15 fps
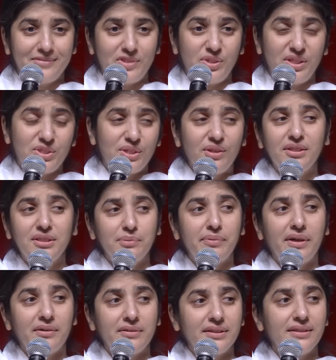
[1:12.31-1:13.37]
So it's not
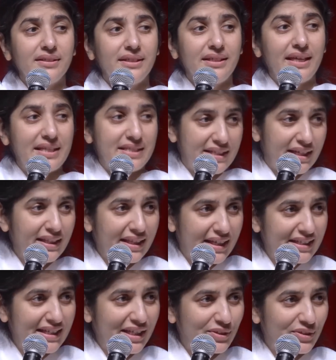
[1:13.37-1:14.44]
about getting
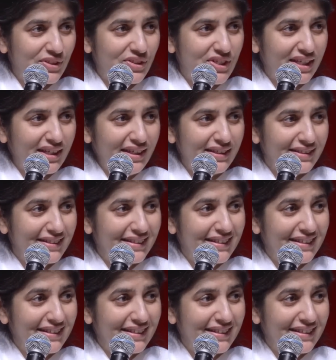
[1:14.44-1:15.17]
that energy,